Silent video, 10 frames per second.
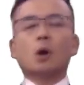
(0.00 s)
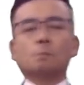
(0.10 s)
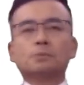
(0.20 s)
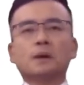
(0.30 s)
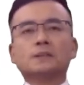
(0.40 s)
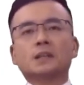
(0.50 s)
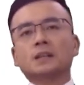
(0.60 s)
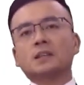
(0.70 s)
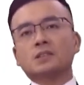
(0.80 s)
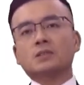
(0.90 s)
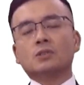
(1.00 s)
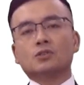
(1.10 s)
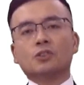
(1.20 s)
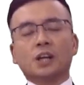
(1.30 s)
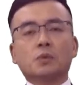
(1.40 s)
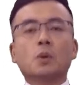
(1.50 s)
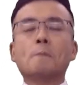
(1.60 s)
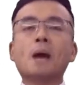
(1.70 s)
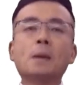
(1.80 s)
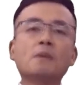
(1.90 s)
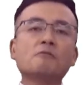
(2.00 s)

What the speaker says: operating in this industry, we may be